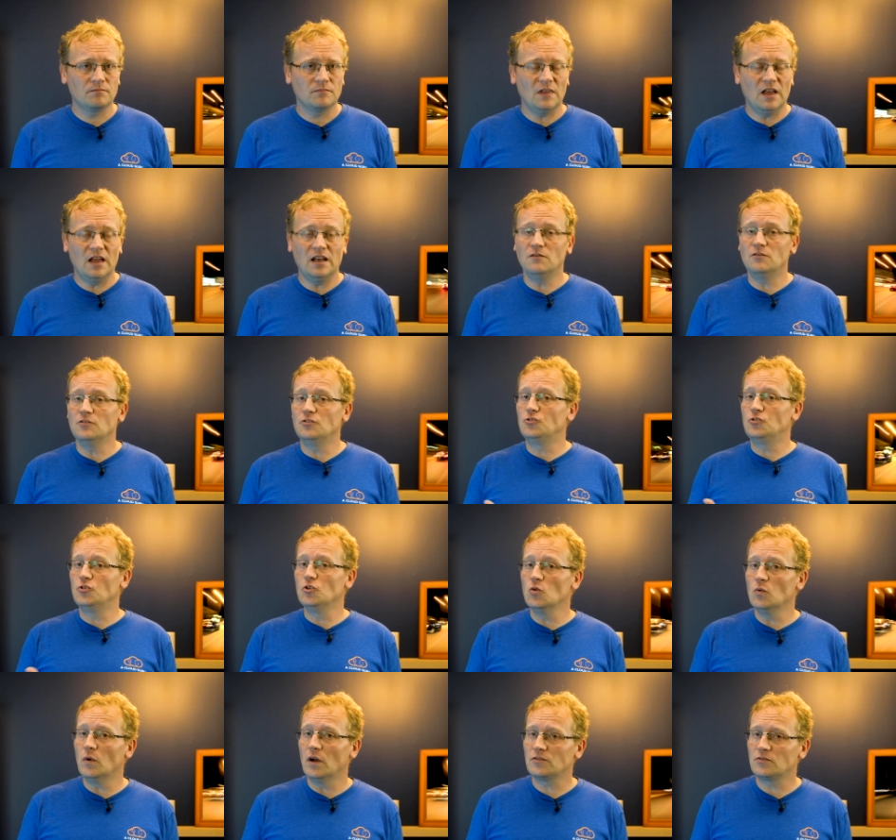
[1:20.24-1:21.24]
And if you
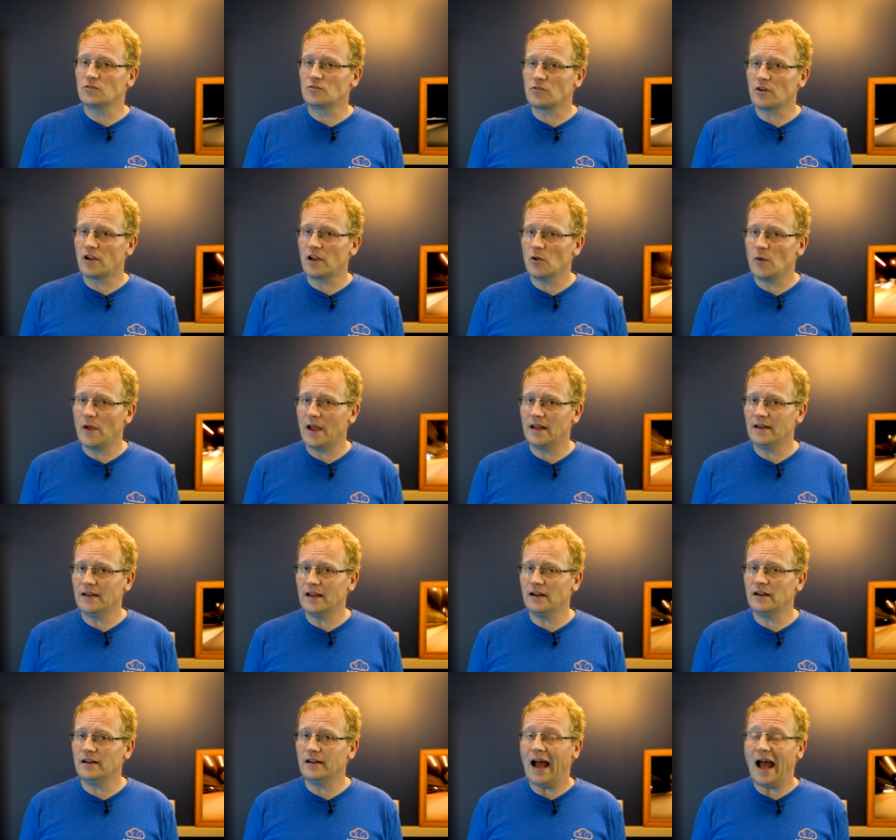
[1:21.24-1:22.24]
do want to try your hand
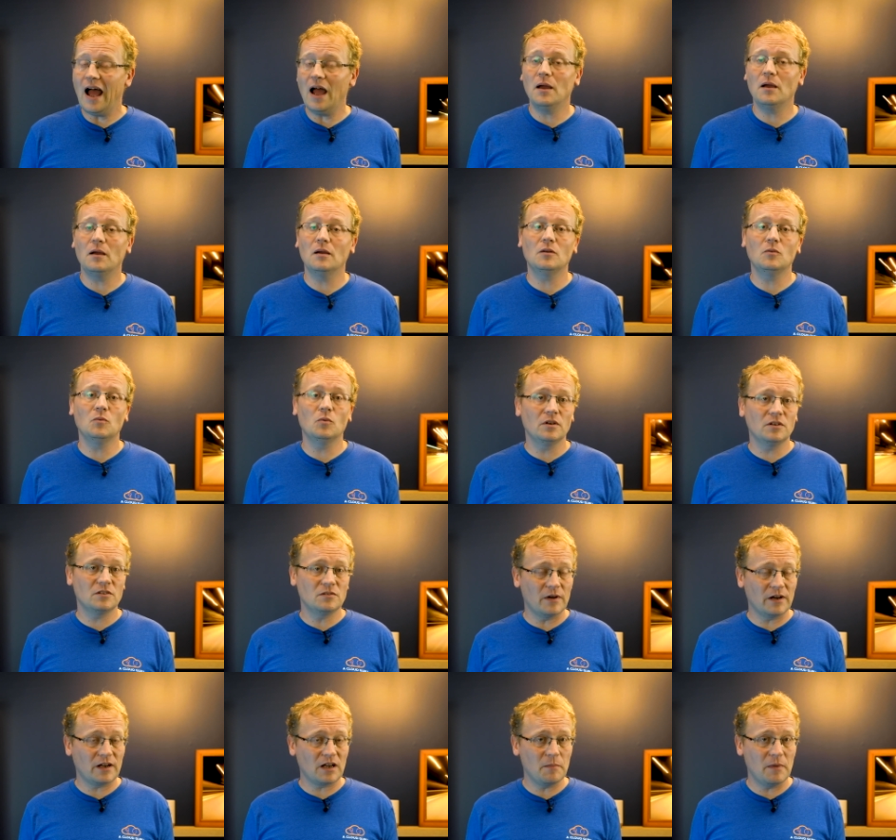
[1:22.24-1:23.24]
at it, I would
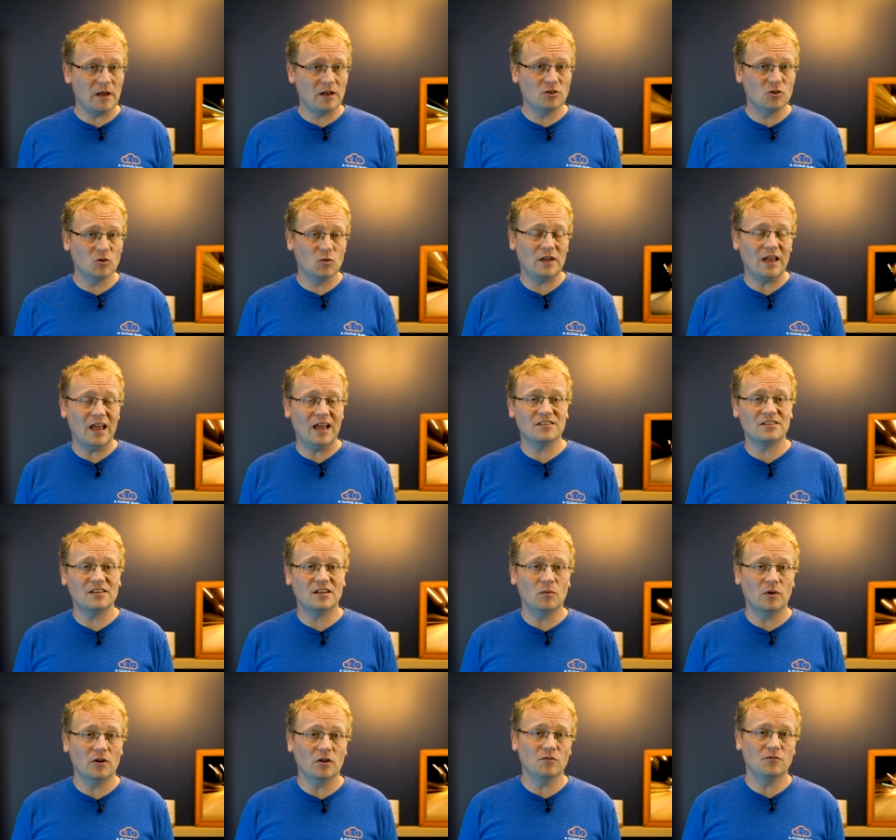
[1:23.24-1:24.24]
recommend doing
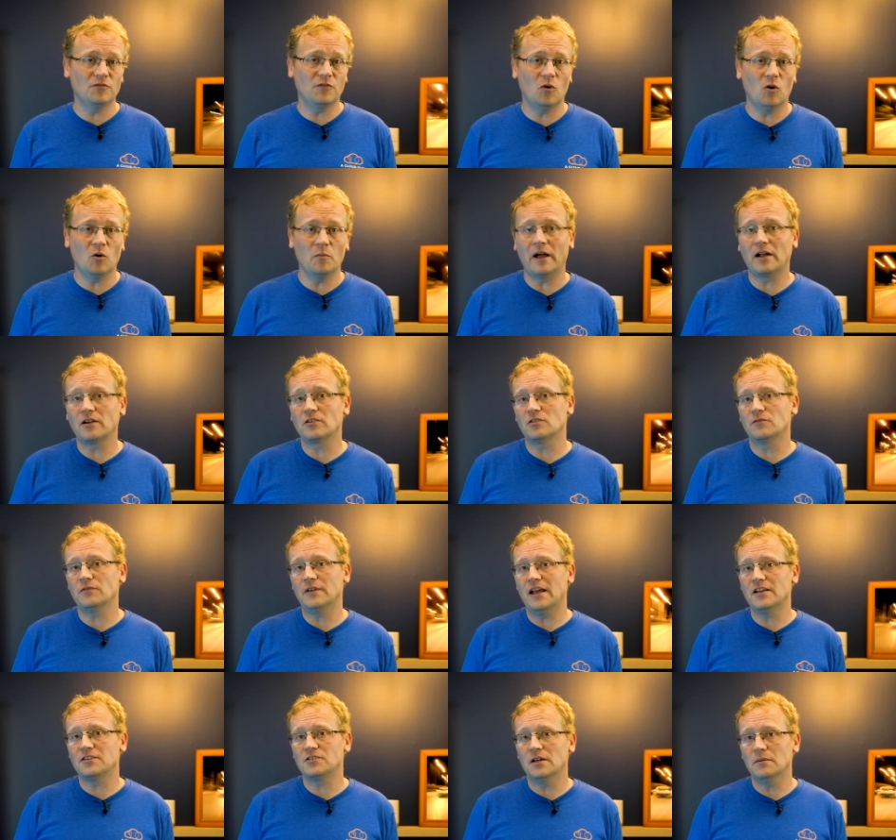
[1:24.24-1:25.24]
AZ-104, Microsoft
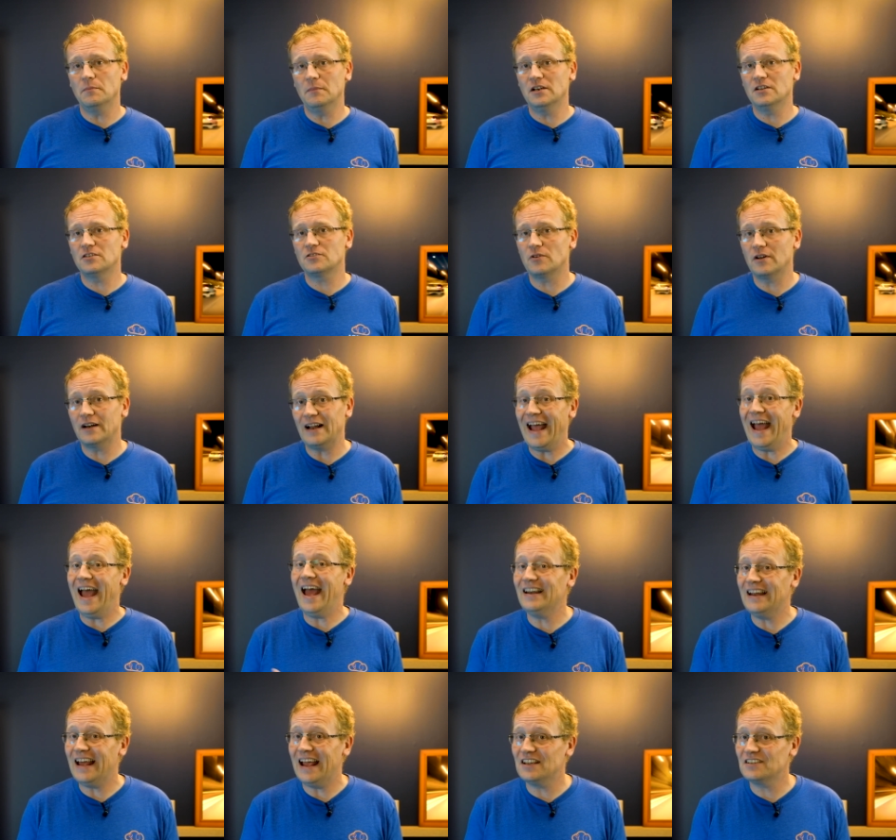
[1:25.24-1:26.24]
Azure Administrator,
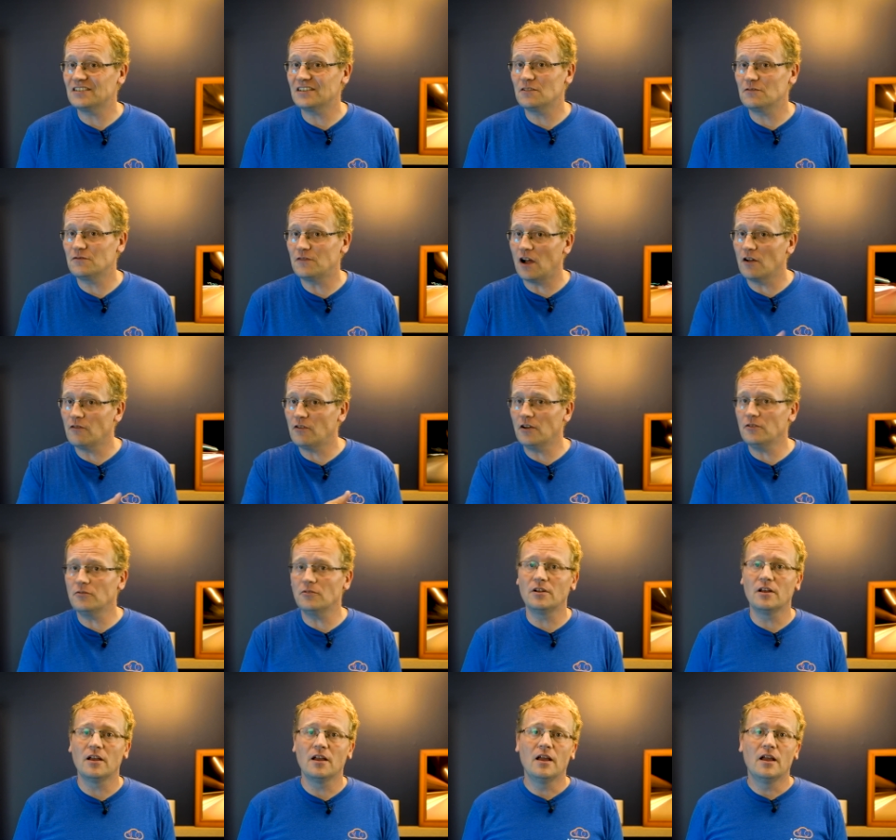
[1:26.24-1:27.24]
and
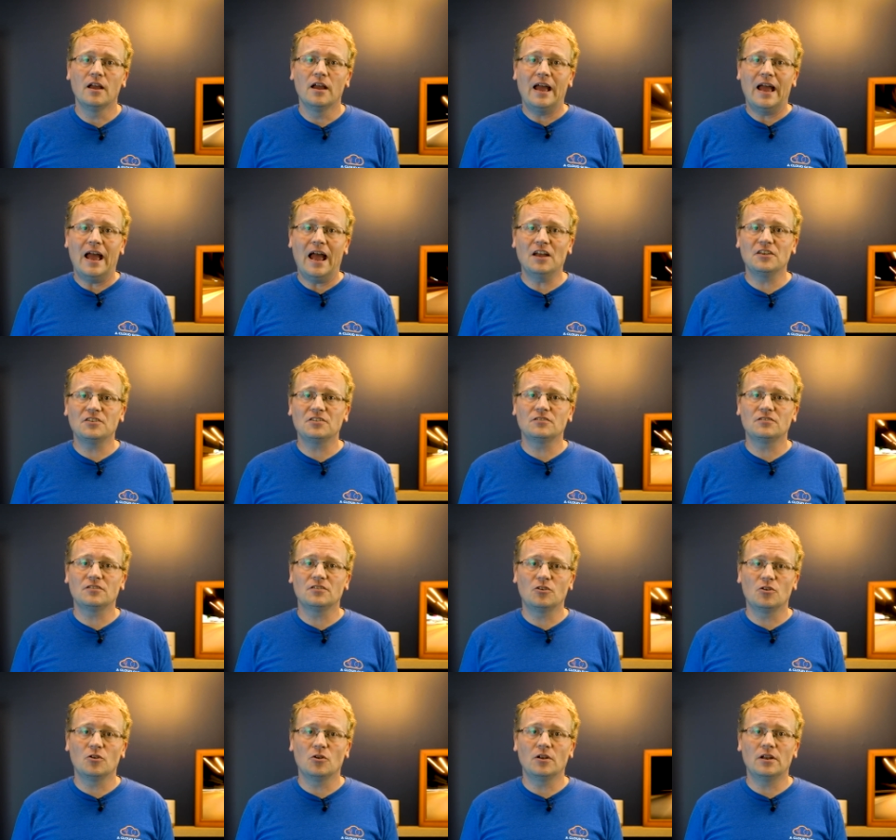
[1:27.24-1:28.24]
AZ-500, Azure
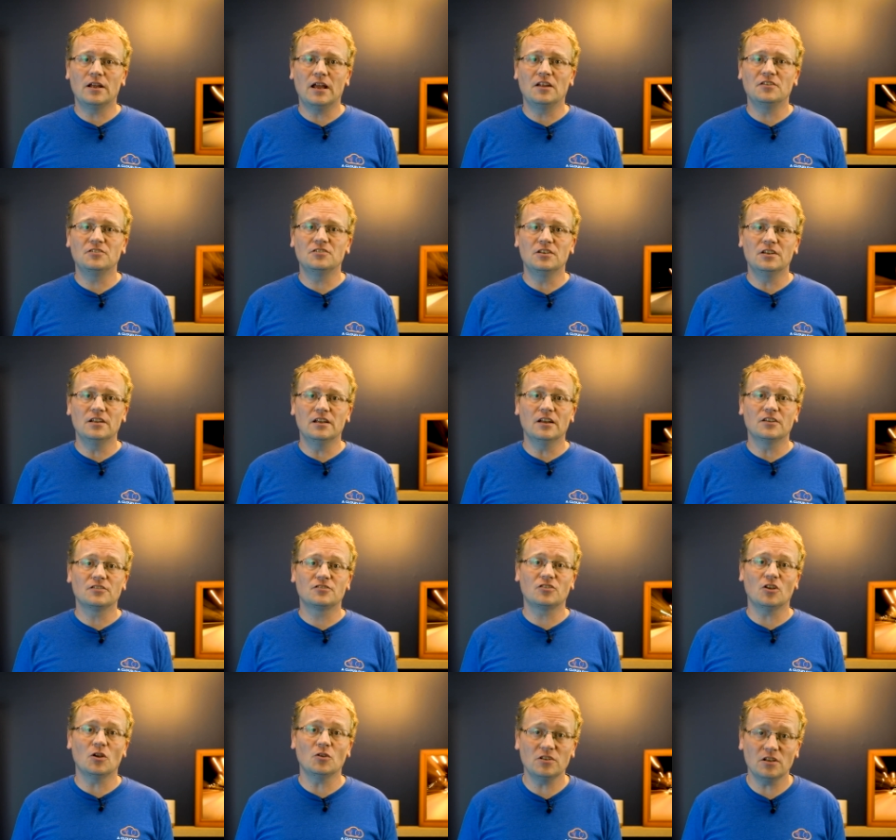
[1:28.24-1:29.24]
Security Engineer
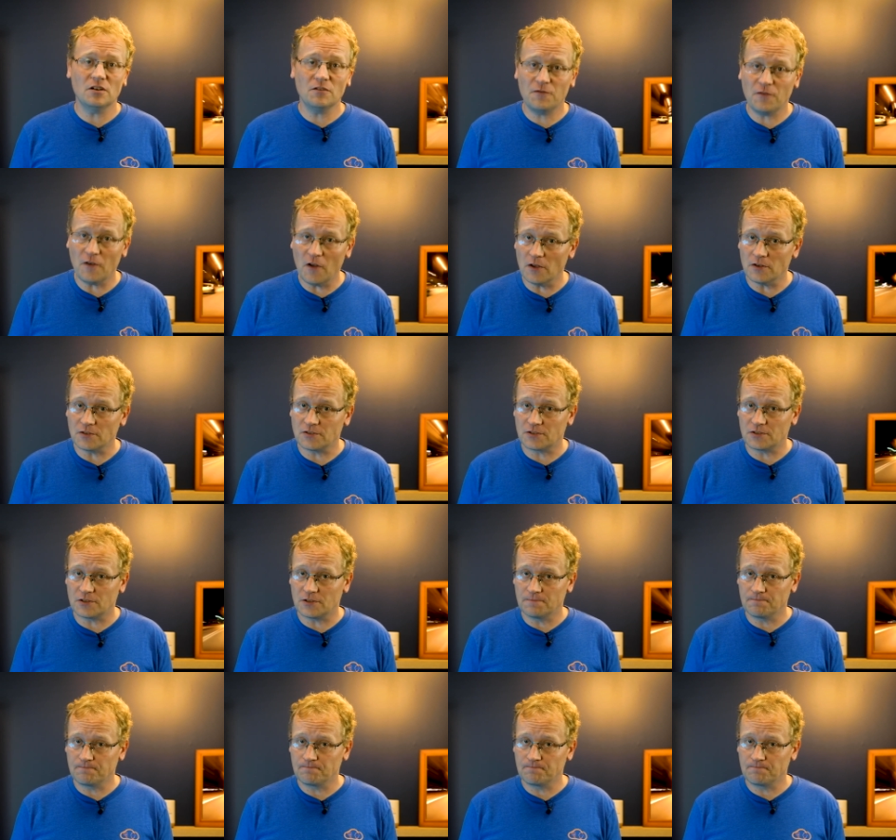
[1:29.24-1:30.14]
Associate first.